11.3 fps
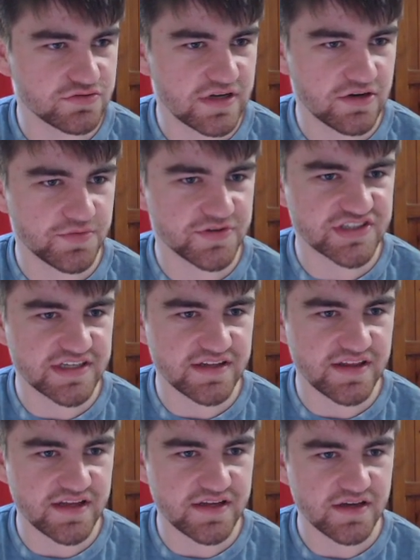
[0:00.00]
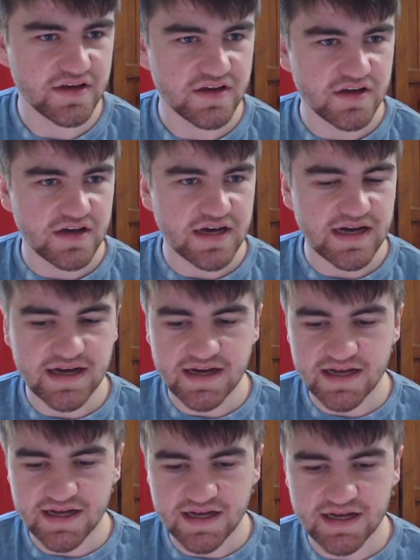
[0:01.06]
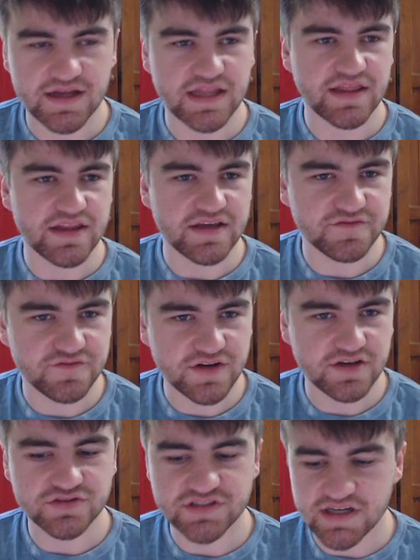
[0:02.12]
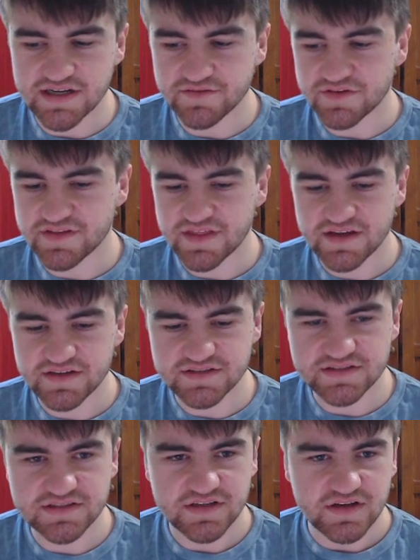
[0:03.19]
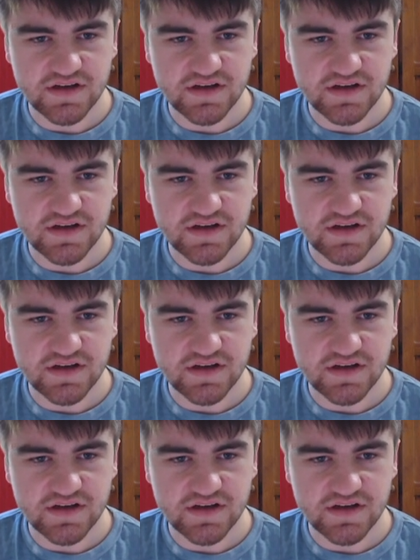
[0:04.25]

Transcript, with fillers: to help you see the uh, the Freo side of things,